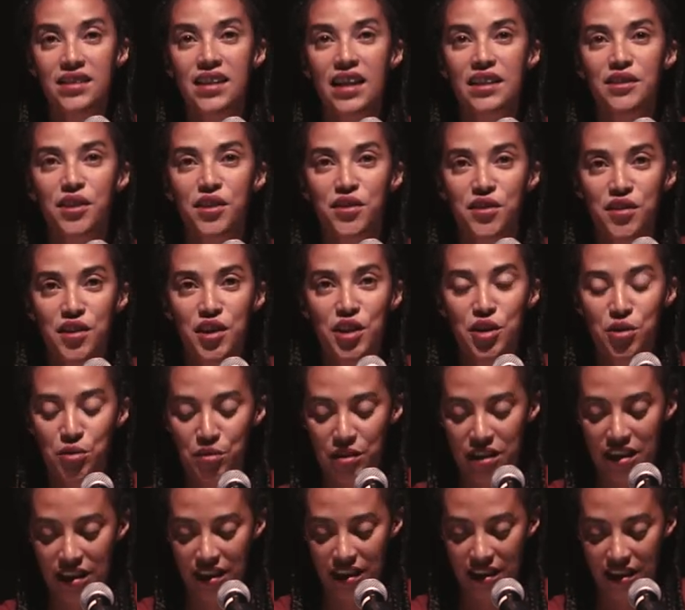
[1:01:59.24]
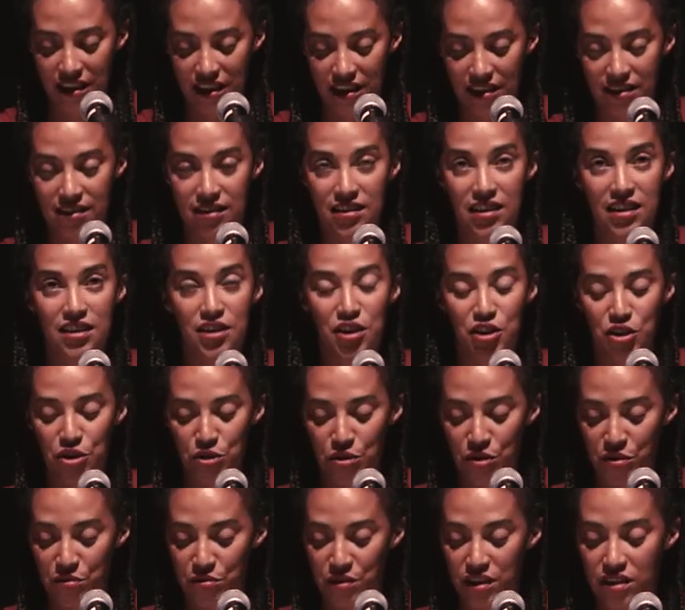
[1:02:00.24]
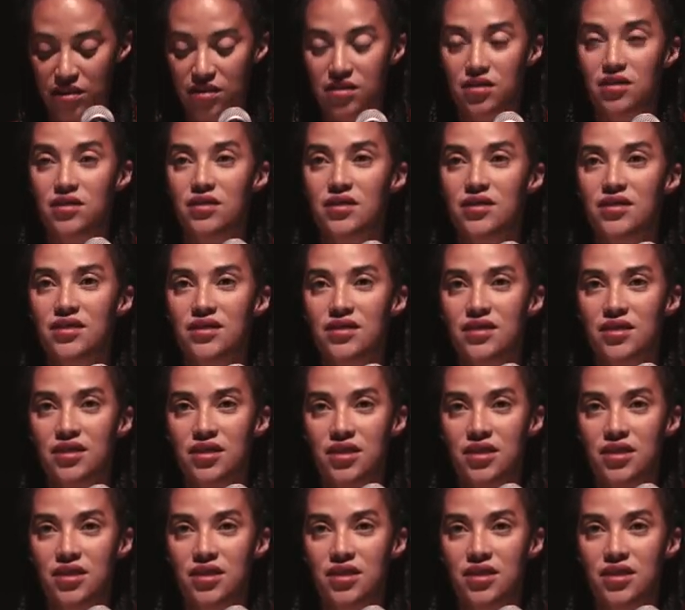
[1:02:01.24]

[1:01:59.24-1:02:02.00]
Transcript: that theory is neither universal